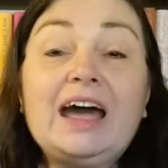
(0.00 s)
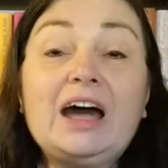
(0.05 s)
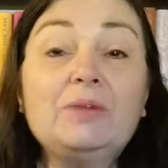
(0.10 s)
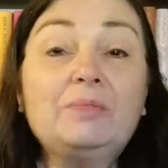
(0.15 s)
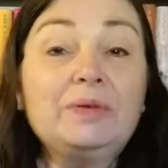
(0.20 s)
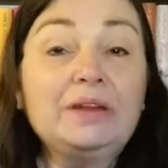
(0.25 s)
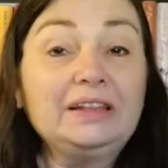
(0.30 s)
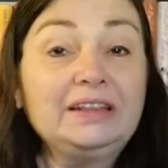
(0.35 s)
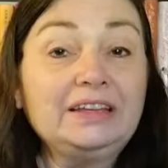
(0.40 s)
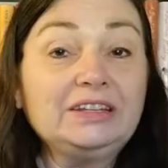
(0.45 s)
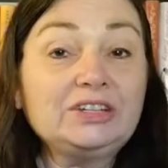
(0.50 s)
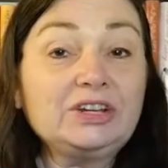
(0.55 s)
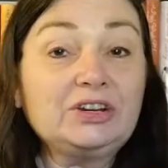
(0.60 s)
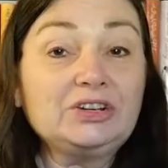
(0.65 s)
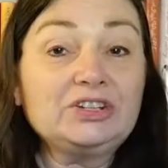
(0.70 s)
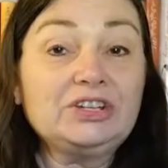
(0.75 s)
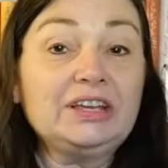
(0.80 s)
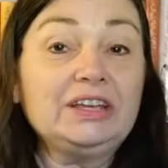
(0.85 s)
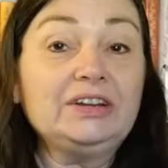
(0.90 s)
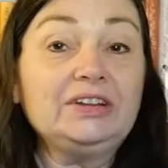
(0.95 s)
I'll put a link to
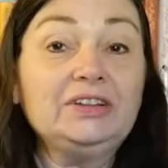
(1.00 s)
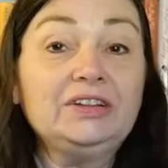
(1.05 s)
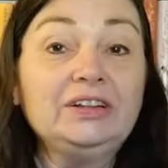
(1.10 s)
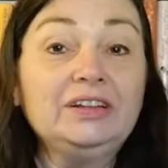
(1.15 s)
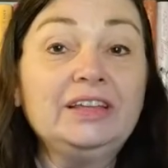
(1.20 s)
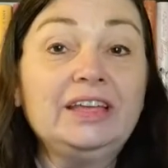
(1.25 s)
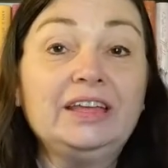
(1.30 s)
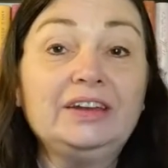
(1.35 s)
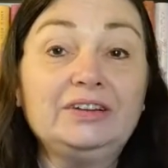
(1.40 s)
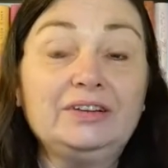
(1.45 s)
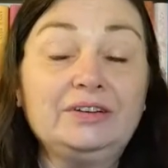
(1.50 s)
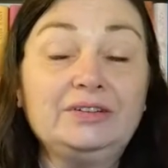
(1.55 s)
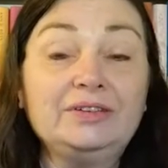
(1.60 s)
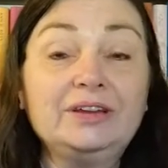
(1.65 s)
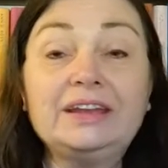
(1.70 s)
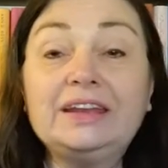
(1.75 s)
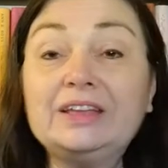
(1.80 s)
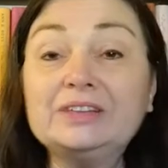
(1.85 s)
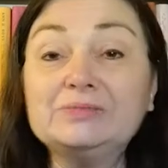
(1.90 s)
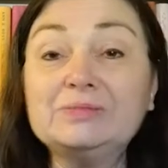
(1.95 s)
her channel and her
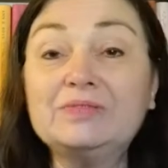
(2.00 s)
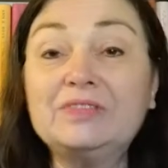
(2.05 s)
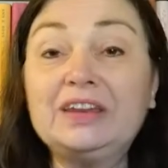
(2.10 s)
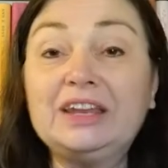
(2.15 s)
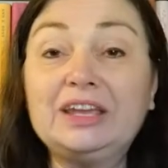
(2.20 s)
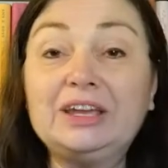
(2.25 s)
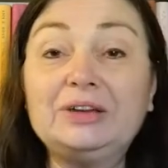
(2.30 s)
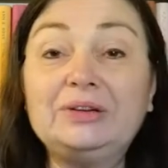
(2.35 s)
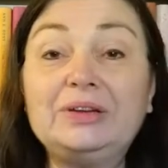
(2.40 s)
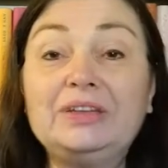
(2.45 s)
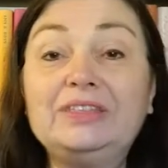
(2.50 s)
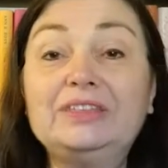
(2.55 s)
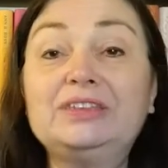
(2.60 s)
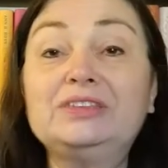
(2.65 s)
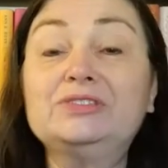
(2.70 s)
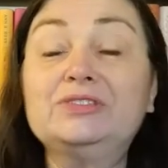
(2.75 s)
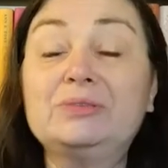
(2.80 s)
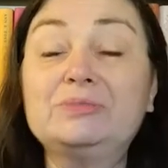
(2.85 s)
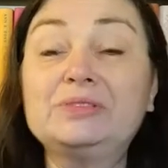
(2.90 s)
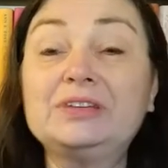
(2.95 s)
announcement video in the
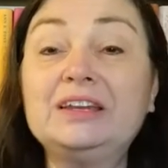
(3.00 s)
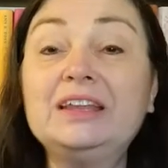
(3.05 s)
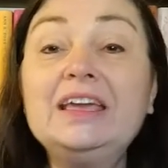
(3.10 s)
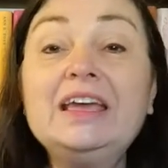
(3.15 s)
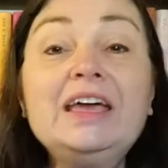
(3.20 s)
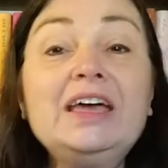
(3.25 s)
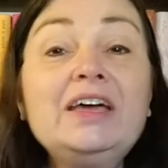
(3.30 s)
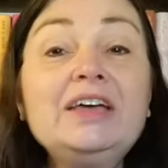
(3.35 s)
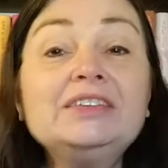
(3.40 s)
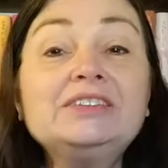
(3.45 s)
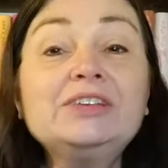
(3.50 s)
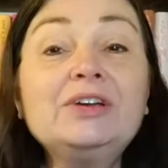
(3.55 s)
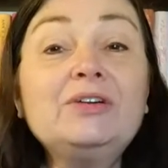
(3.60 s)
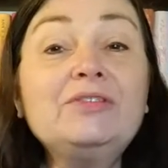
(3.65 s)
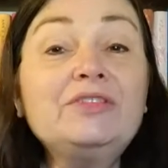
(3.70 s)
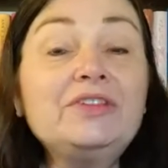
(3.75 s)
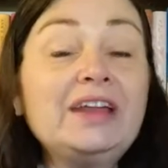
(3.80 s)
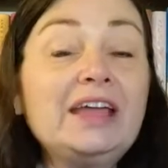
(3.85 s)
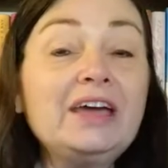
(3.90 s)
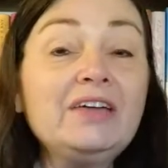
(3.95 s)
description.
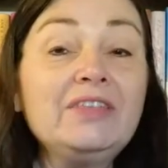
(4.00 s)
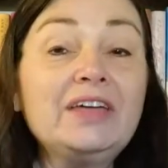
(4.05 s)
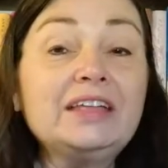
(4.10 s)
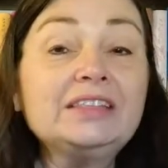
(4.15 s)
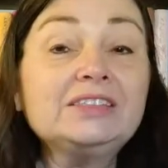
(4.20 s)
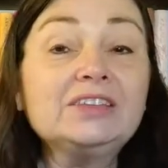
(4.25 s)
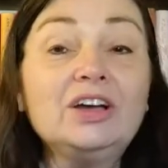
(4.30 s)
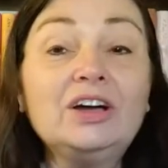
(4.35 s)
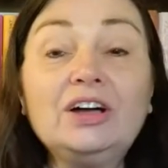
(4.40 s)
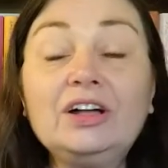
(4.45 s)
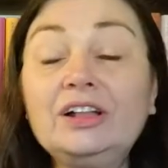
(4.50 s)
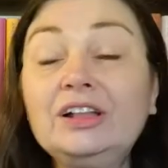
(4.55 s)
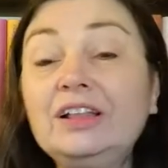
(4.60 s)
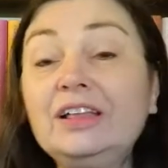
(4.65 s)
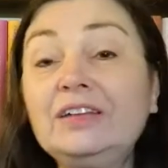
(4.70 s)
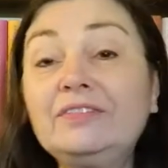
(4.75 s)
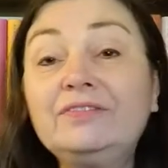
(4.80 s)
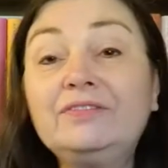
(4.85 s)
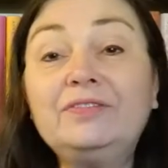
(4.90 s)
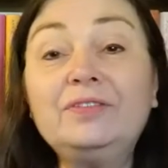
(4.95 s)
So for now, that's all